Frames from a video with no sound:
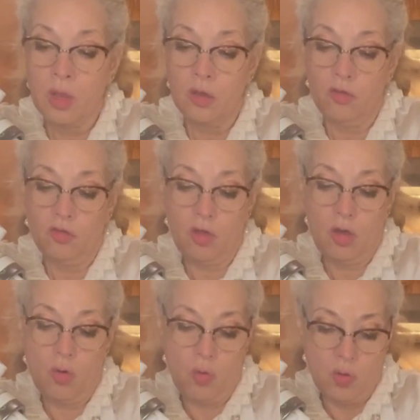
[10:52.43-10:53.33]

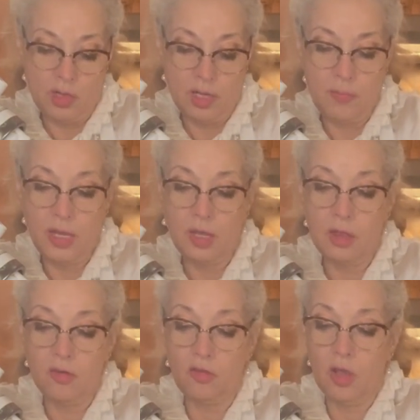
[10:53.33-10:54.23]
So let me get
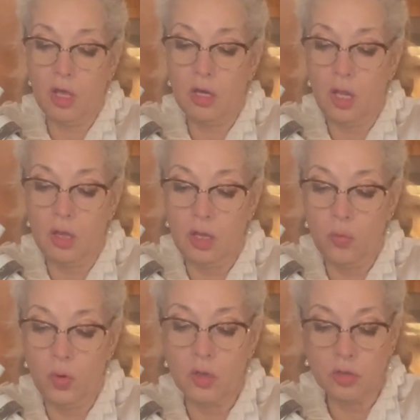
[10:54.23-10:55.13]
this done and then
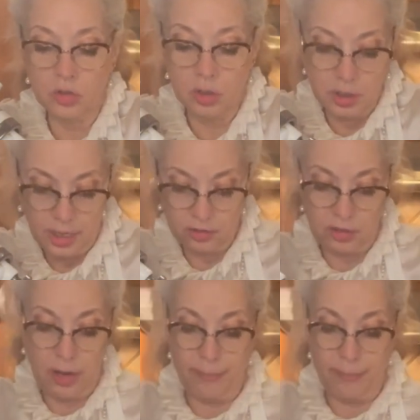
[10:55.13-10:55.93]
we'll go to the next step.